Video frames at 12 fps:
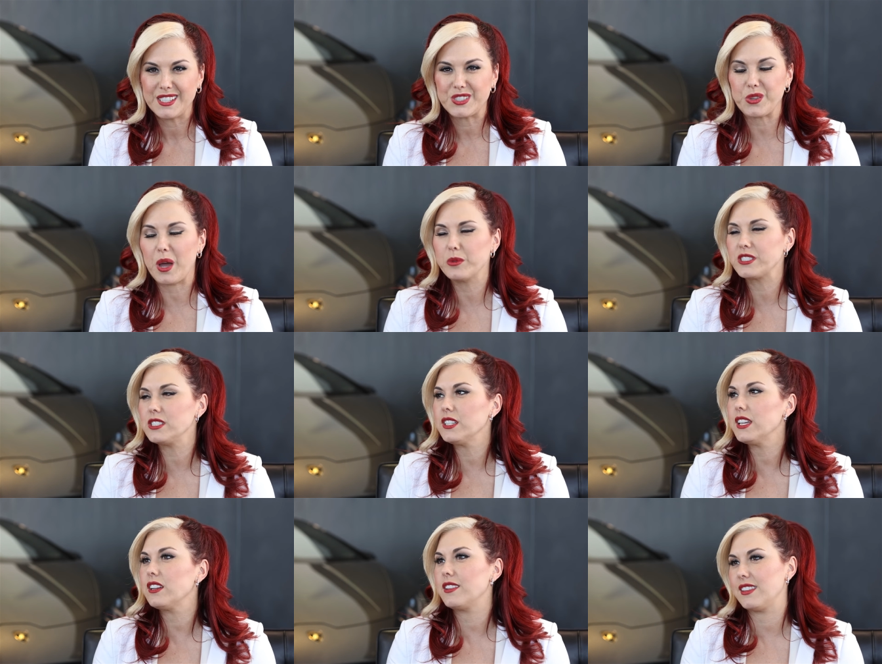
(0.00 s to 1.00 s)
So I was
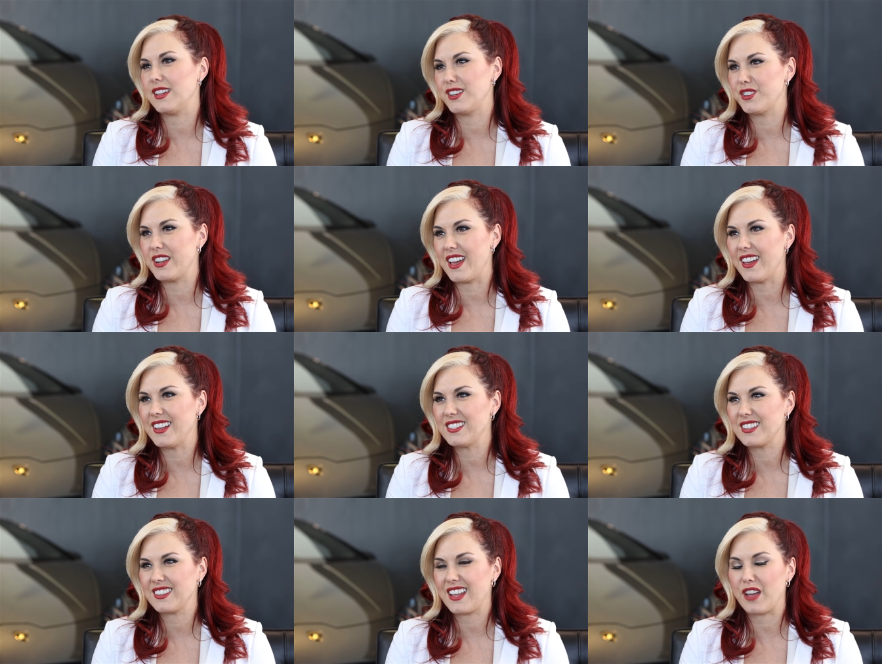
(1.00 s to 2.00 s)
looking on the internet
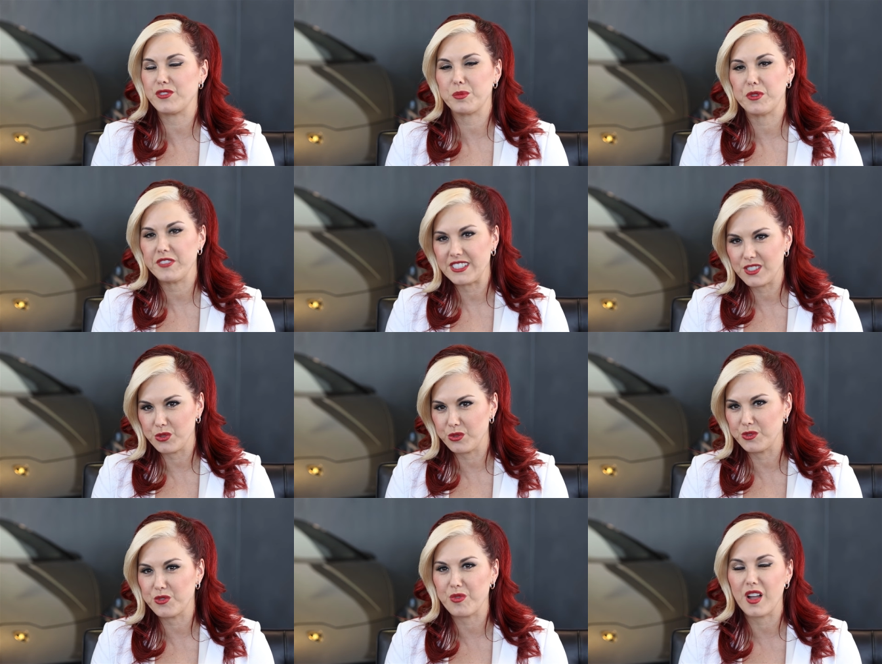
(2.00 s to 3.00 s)
after moving
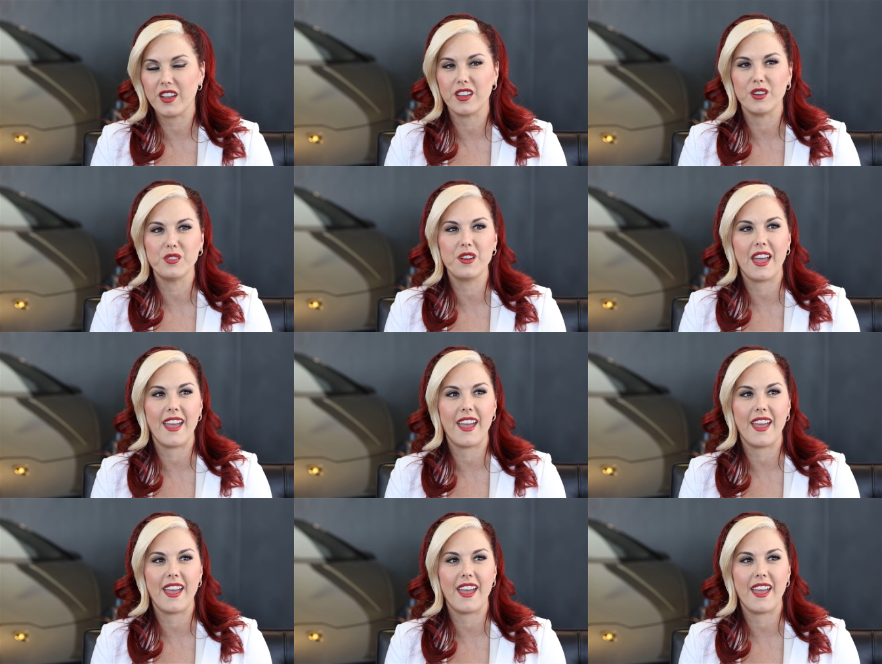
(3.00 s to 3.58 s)
to Toronto